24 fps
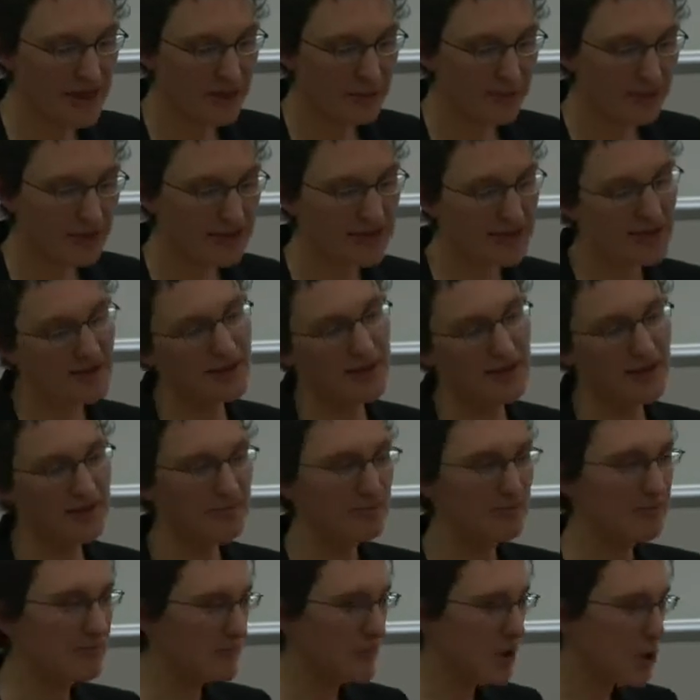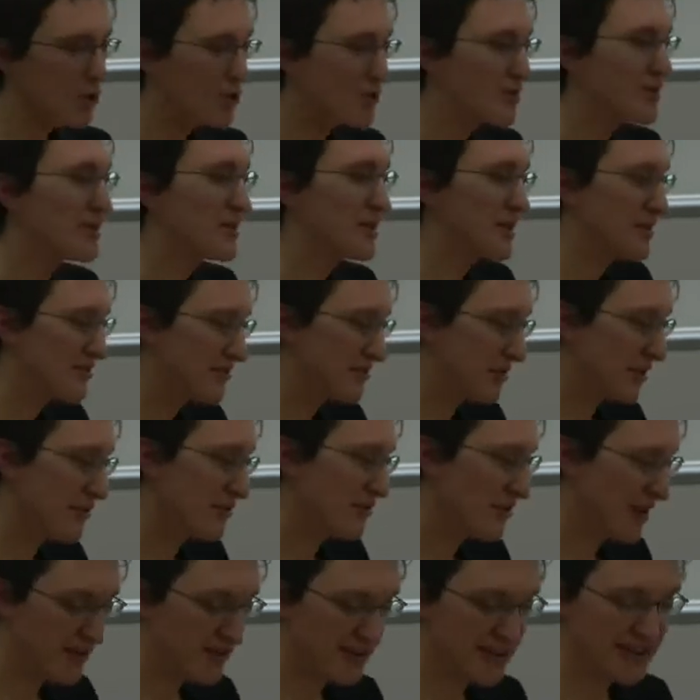basically the hosting of
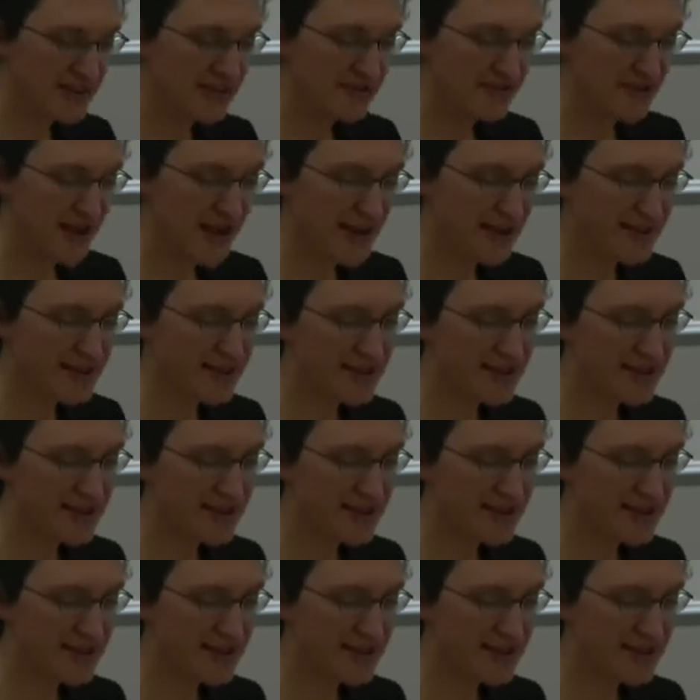various events